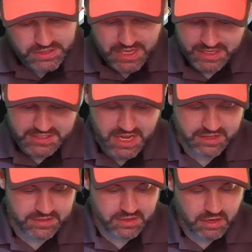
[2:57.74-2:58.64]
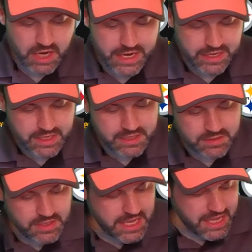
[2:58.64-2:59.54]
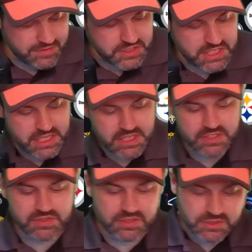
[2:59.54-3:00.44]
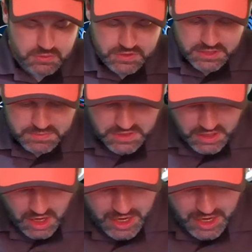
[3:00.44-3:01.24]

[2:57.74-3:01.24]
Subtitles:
Yeah, exactly. All right. In the AFC East, the two teams that